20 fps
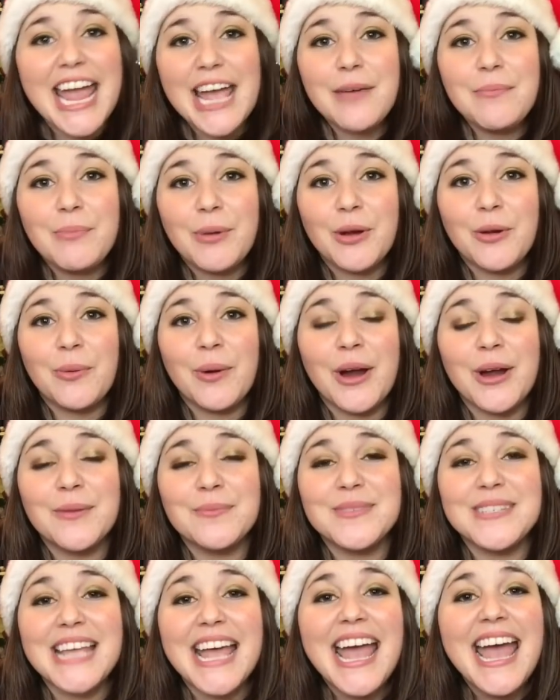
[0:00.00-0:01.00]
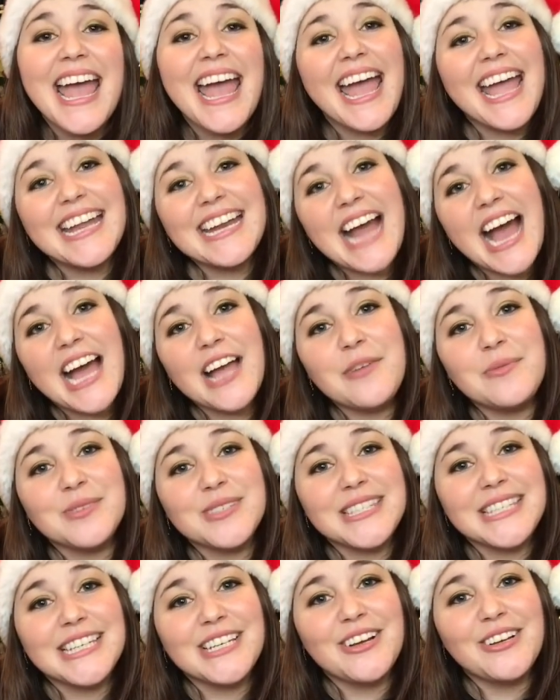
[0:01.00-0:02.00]
and bookworms. And I will
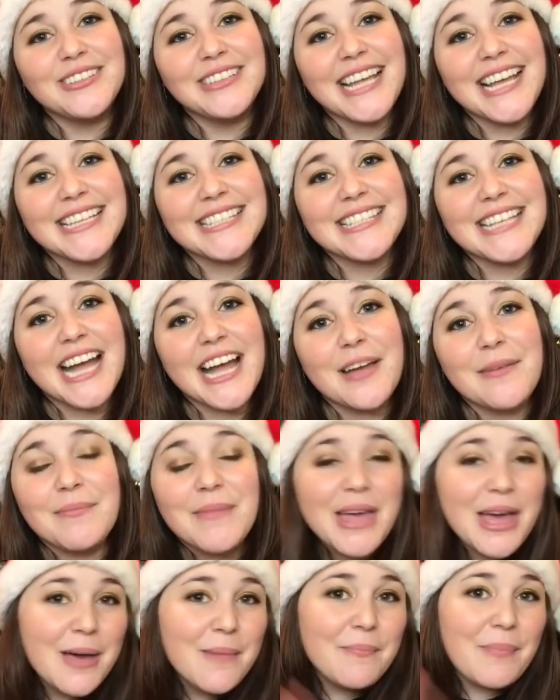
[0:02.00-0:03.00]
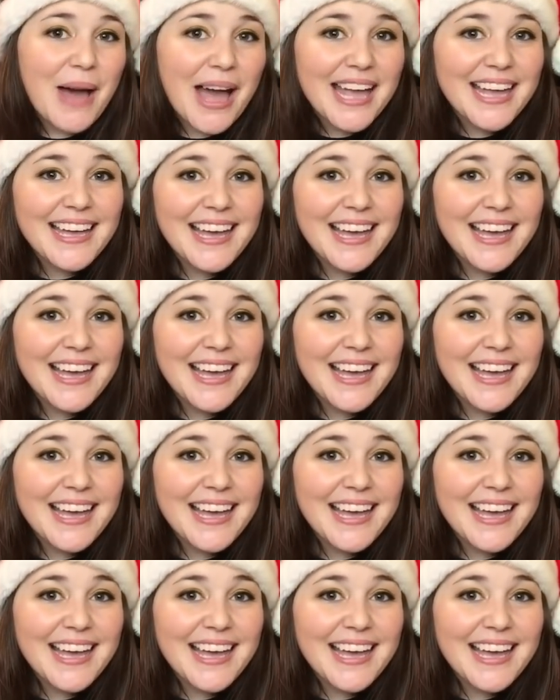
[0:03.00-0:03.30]
see y'all next time. Bye,